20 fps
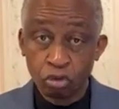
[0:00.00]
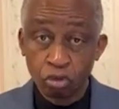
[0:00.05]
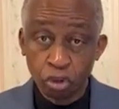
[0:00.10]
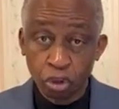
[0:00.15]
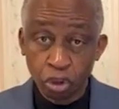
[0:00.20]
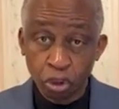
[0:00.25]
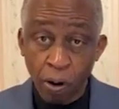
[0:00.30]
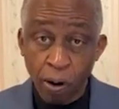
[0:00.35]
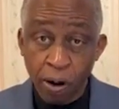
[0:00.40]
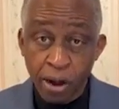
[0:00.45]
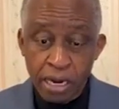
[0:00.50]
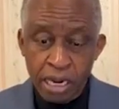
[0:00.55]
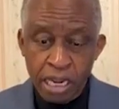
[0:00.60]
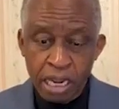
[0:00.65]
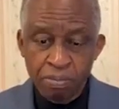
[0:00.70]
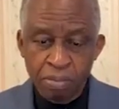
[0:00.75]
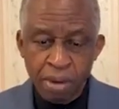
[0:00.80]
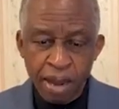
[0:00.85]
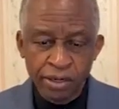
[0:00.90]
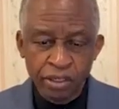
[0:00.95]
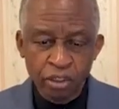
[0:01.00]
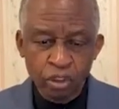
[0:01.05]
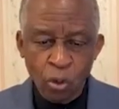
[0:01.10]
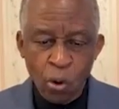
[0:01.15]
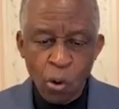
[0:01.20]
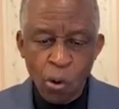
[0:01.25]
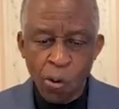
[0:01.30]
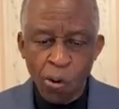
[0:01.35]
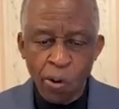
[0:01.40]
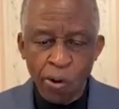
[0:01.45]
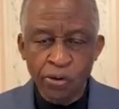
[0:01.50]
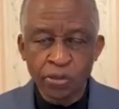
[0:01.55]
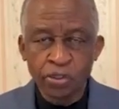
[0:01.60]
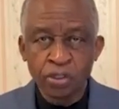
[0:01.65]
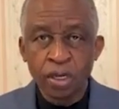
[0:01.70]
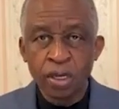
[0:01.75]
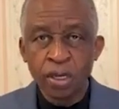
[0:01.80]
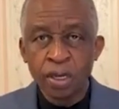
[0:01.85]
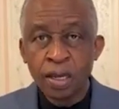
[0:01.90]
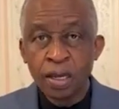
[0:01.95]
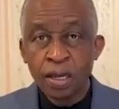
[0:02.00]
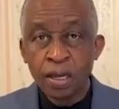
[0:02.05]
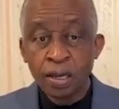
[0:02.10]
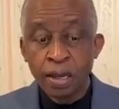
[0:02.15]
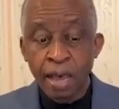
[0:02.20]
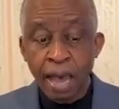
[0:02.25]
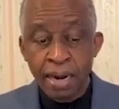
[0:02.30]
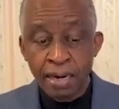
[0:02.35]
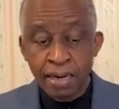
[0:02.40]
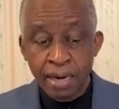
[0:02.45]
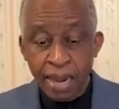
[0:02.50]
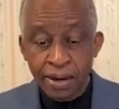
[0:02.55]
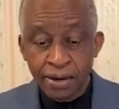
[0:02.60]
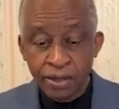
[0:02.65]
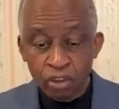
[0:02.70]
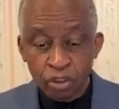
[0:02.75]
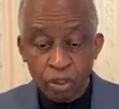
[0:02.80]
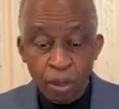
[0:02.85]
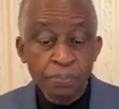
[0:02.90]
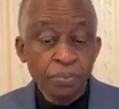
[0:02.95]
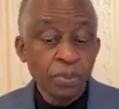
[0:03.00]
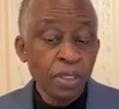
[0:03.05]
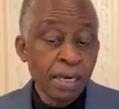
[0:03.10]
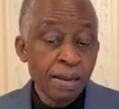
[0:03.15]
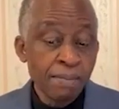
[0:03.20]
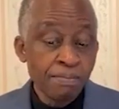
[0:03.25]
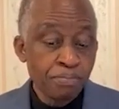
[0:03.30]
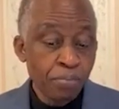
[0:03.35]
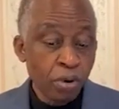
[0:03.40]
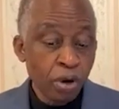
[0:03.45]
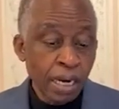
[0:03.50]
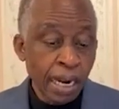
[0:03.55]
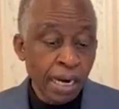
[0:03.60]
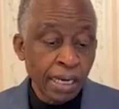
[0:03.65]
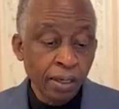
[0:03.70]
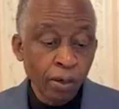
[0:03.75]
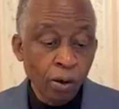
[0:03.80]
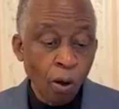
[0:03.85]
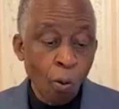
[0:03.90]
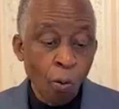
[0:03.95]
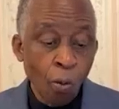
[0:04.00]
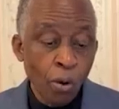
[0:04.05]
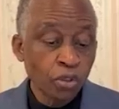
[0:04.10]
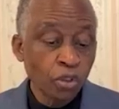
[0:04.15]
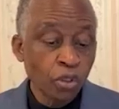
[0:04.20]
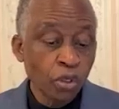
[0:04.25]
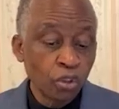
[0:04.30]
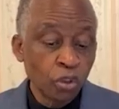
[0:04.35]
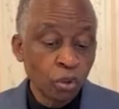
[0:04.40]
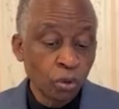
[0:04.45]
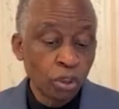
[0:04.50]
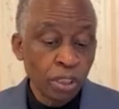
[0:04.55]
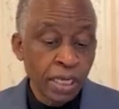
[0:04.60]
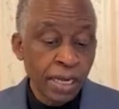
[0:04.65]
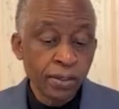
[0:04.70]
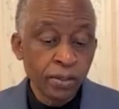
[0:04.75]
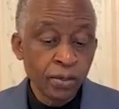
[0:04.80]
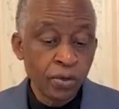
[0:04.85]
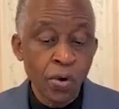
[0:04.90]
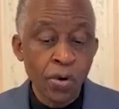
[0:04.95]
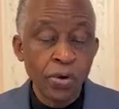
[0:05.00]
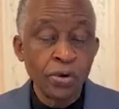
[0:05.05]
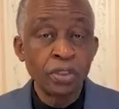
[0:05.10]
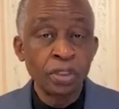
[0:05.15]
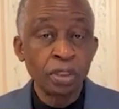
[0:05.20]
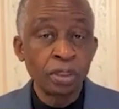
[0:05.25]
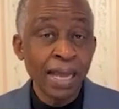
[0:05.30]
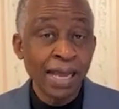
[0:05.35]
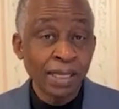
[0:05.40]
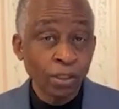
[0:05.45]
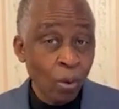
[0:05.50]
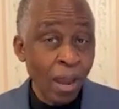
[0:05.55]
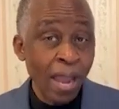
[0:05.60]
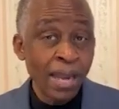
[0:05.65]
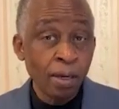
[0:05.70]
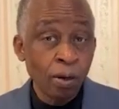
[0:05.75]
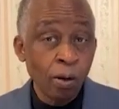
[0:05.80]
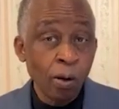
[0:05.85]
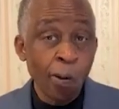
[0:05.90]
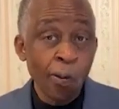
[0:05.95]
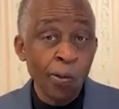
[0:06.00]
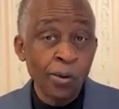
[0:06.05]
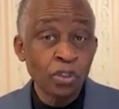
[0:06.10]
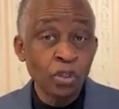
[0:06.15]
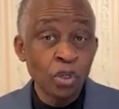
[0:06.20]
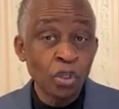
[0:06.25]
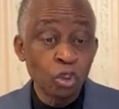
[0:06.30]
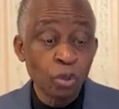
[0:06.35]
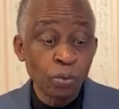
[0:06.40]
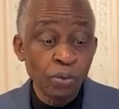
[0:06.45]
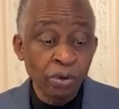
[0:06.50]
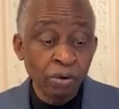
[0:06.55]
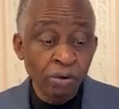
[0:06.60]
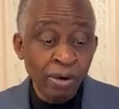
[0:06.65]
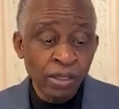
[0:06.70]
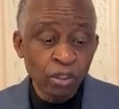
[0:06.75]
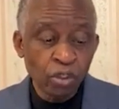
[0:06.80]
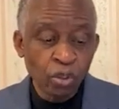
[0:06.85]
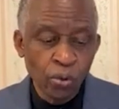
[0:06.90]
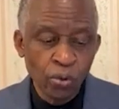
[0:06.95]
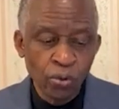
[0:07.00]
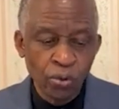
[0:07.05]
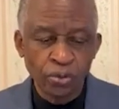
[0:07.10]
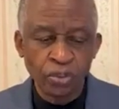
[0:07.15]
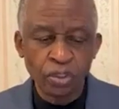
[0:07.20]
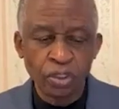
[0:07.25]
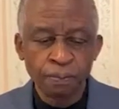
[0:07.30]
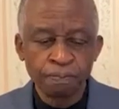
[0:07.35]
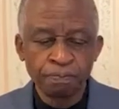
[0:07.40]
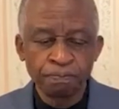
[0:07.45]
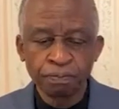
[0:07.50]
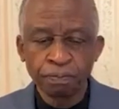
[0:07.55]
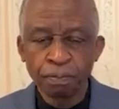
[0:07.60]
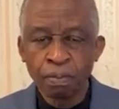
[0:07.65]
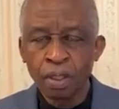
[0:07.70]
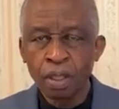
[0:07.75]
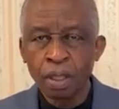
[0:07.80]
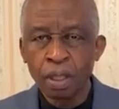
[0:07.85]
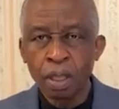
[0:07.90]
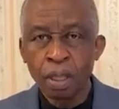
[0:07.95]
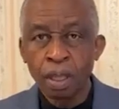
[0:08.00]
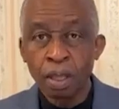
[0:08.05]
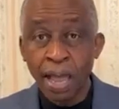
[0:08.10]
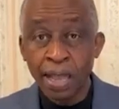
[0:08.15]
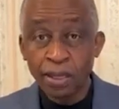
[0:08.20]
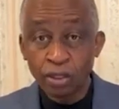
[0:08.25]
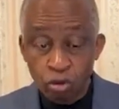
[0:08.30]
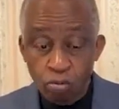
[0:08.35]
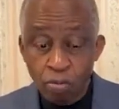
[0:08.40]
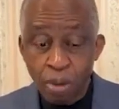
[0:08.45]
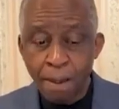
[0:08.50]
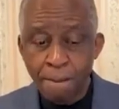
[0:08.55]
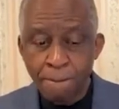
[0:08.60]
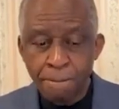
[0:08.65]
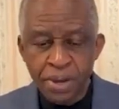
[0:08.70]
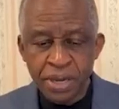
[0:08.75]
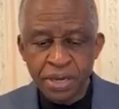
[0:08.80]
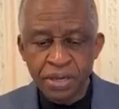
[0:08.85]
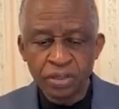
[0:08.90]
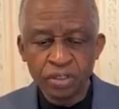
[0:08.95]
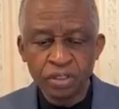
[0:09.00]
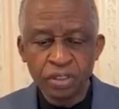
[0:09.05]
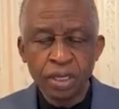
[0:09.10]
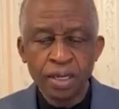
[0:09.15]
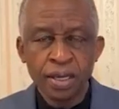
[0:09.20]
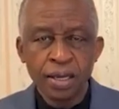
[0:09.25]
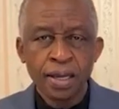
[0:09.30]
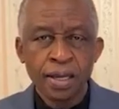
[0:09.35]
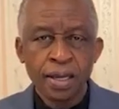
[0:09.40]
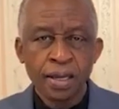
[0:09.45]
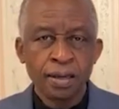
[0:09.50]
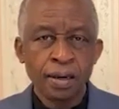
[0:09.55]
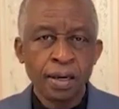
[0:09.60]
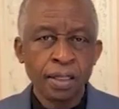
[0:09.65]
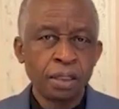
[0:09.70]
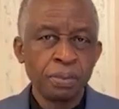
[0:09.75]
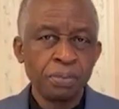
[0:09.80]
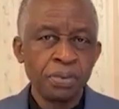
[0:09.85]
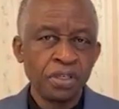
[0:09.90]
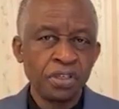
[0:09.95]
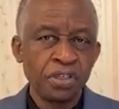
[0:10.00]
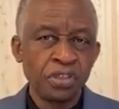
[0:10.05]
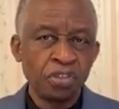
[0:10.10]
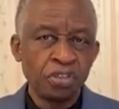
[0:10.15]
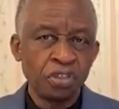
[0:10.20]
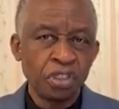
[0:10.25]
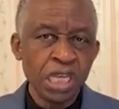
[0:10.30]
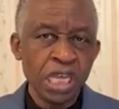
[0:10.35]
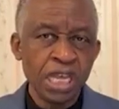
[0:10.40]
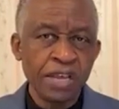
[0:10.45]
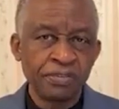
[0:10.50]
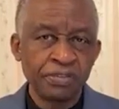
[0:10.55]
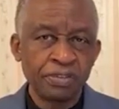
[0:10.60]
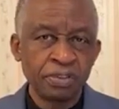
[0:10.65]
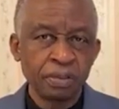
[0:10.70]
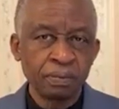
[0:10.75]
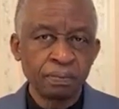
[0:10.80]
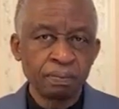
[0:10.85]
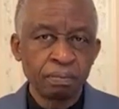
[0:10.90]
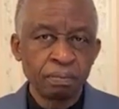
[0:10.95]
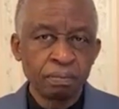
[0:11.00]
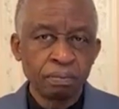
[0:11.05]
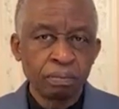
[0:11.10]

to join him and his cohorts. And that is something important the Lord wants us to take note. That's why the Lord wants us to be resolute as human beings, not to be deceived.